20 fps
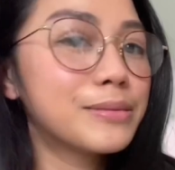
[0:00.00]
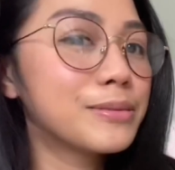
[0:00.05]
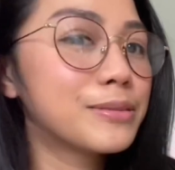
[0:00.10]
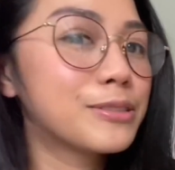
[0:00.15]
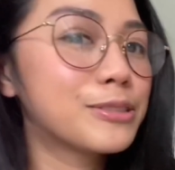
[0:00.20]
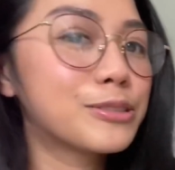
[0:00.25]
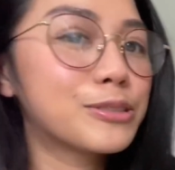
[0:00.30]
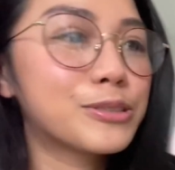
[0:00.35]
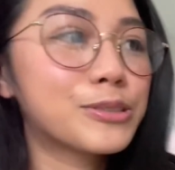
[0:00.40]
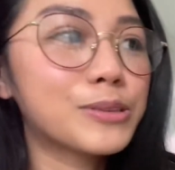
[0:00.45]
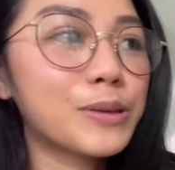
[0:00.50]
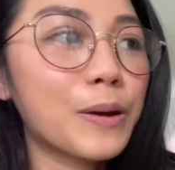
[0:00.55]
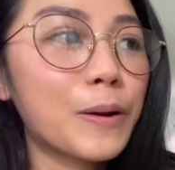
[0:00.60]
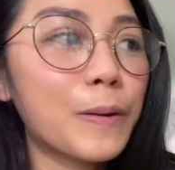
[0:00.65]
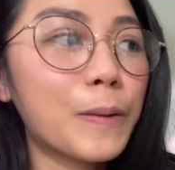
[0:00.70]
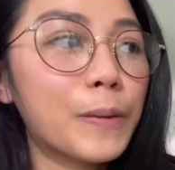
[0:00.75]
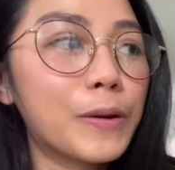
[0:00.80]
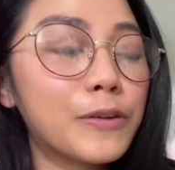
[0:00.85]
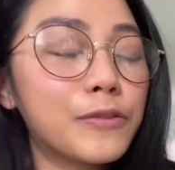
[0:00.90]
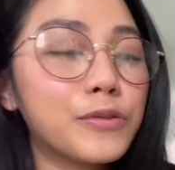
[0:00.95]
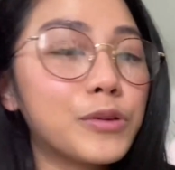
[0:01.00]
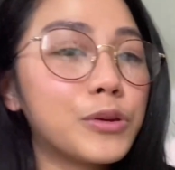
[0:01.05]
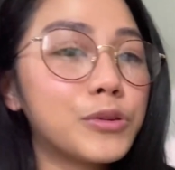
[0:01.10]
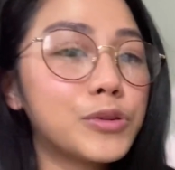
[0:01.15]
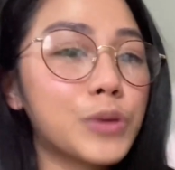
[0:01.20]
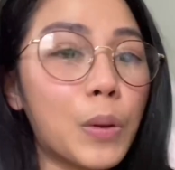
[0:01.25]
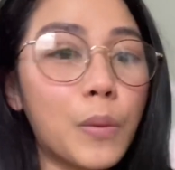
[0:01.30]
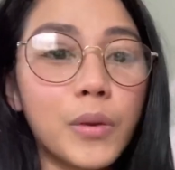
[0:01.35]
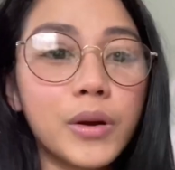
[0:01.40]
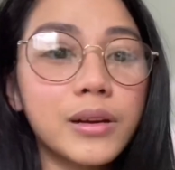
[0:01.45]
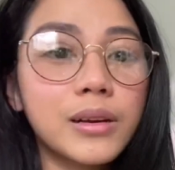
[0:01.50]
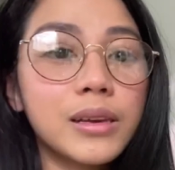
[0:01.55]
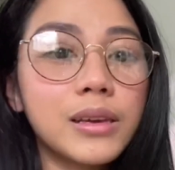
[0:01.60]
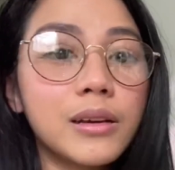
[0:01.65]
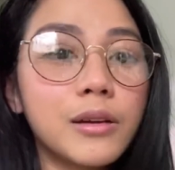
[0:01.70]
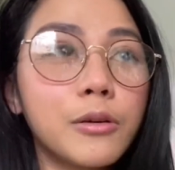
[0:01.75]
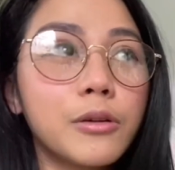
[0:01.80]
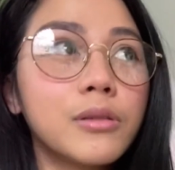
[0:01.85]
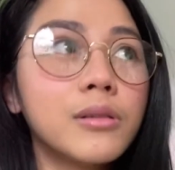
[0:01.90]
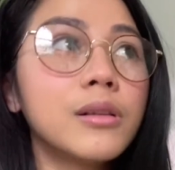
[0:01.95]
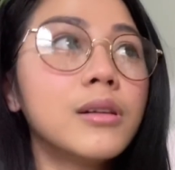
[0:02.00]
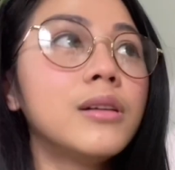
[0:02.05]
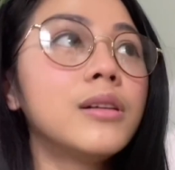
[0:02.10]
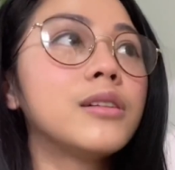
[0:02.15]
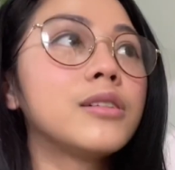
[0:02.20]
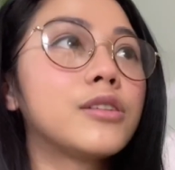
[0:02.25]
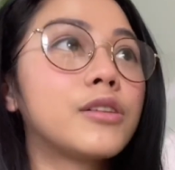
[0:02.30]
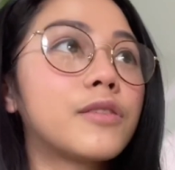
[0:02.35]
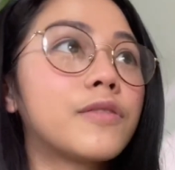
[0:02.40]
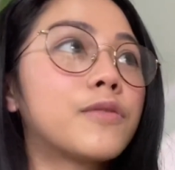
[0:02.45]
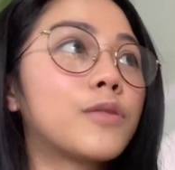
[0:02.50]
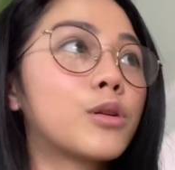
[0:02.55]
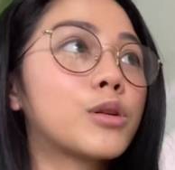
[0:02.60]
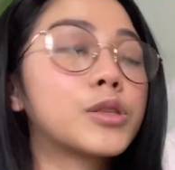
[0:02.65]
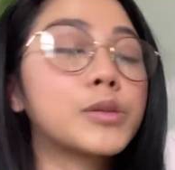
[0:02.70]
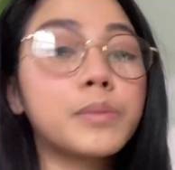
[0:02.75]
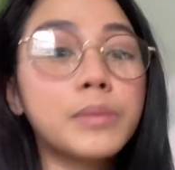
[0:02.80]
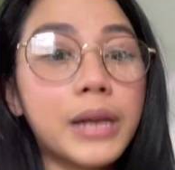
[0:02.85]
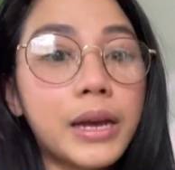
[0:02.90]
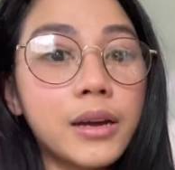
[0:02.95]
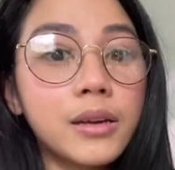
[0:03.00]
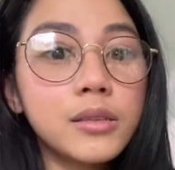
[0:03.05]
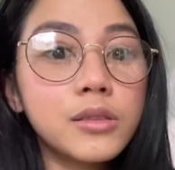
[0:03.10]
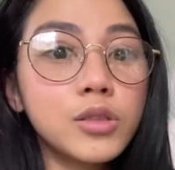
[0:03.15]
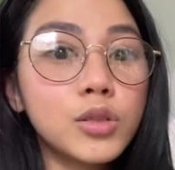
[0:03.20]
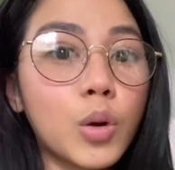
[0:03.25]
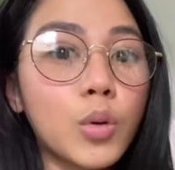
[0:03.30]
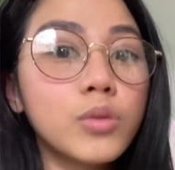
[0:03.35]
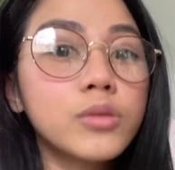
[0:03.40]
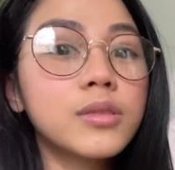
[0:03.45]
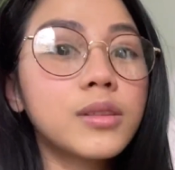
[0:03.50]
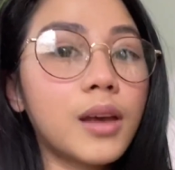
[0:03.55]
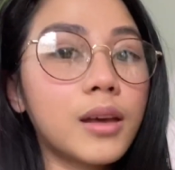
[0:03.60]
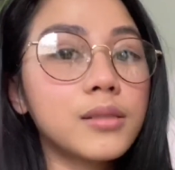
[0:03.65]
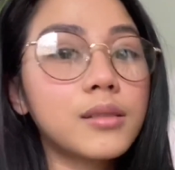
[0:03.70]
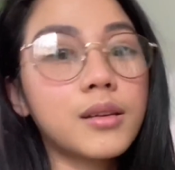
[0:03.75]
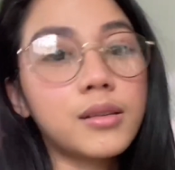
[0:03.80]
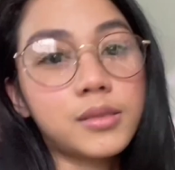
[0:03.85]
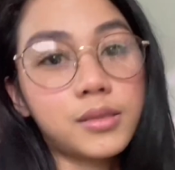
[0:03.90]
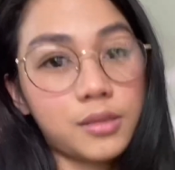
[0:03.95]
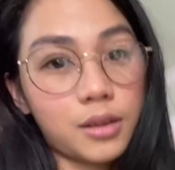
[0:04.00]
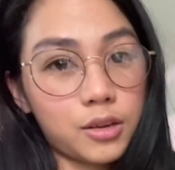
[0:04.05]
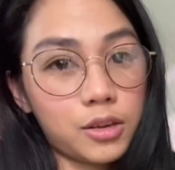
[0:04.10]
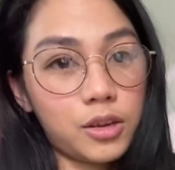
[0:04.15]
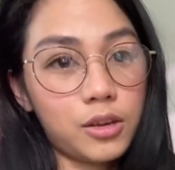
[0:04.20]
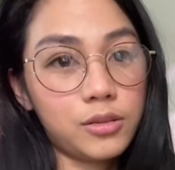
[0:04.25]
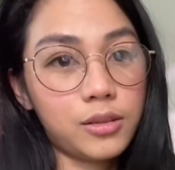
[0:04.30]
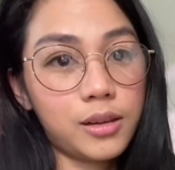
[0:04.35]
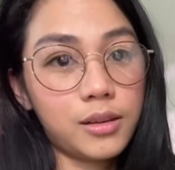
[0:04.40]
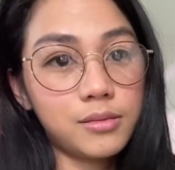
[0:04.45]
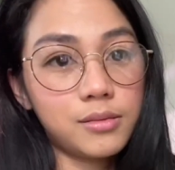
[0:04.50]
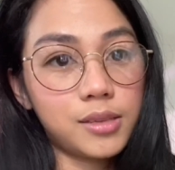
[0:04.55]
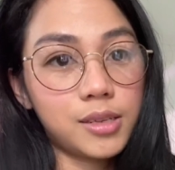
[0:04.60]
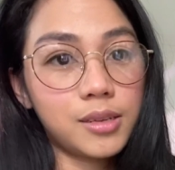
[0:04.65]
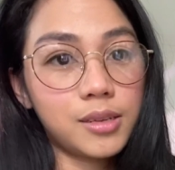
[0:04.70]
So if you don't want to kill your first plant, don't get a succulent.